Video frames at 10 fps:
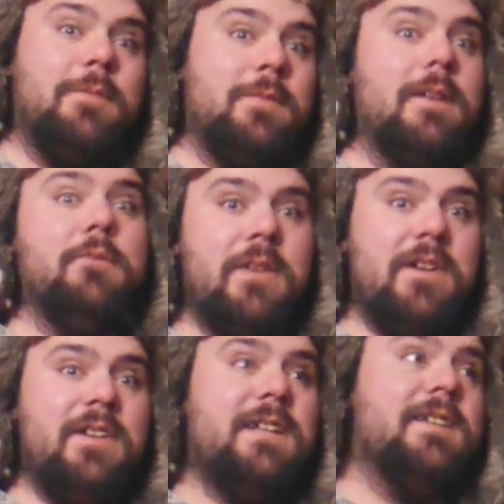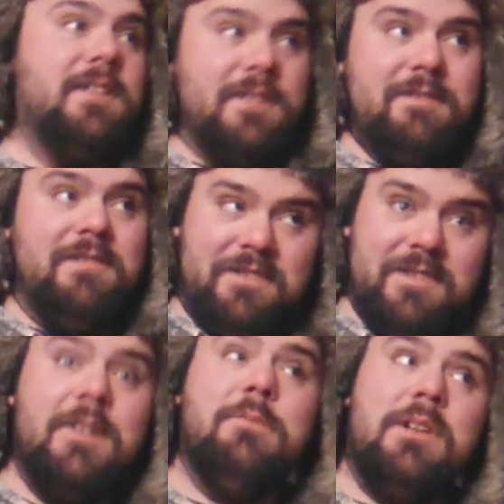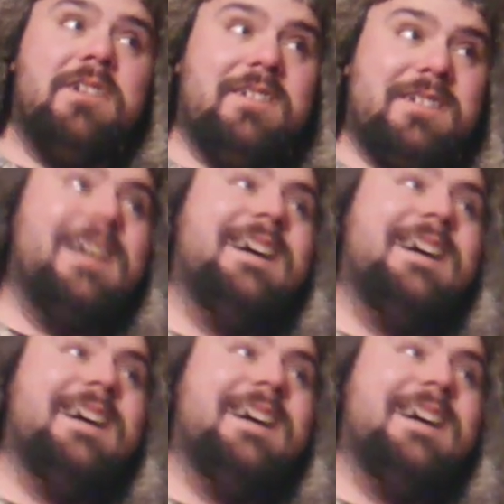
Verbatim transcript: So if they're wearing it, it